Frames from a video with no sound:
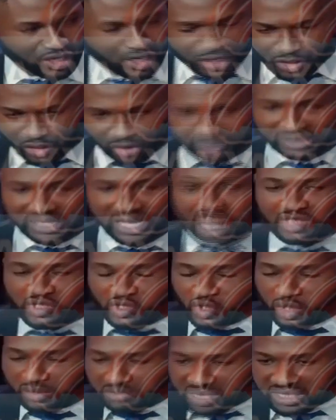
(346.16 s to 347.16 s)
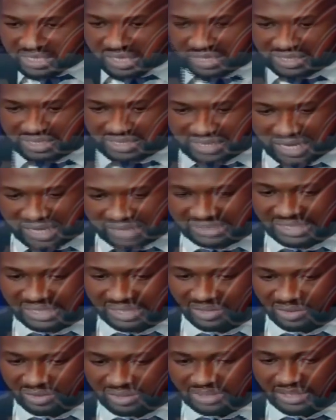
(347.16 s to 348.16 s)
So there are some states that
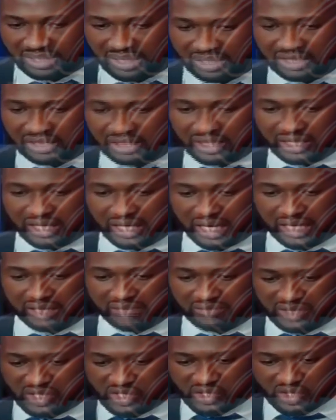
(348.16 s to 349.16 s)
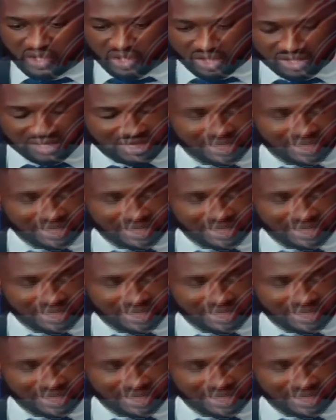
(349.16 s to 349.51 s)
cannot take decisions in